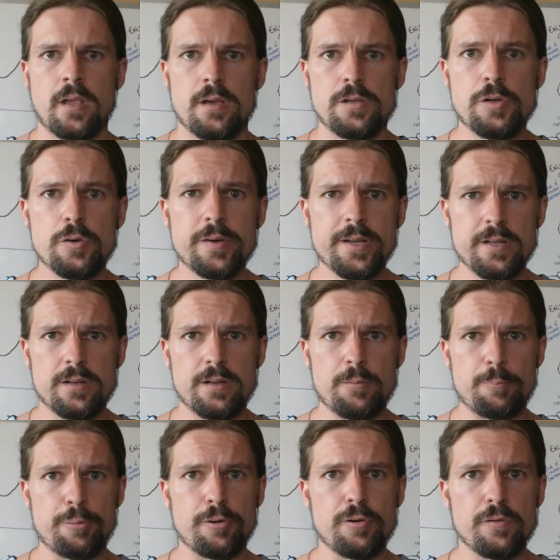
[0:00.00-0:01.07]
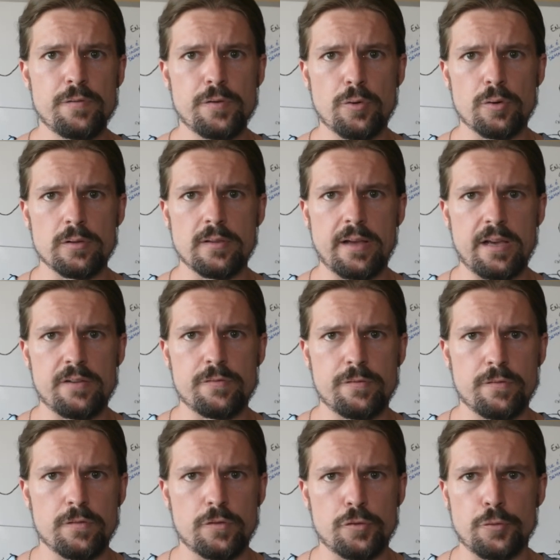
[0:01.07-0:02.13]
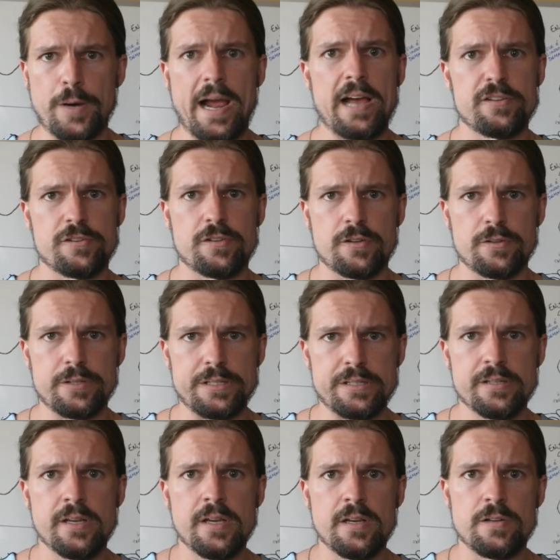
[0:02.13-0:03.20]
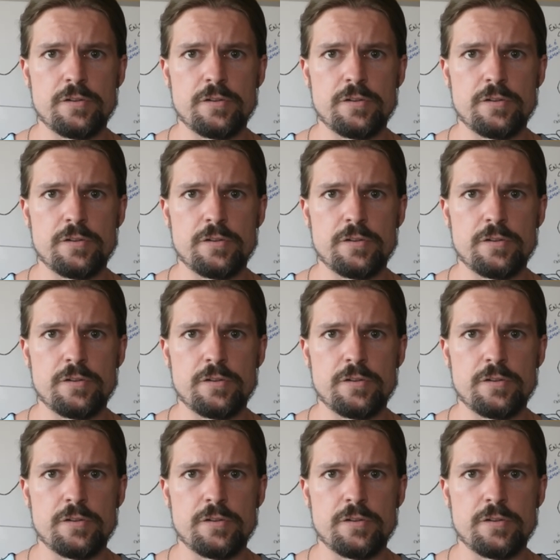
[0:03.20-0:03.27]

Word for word: You can improve your life drastically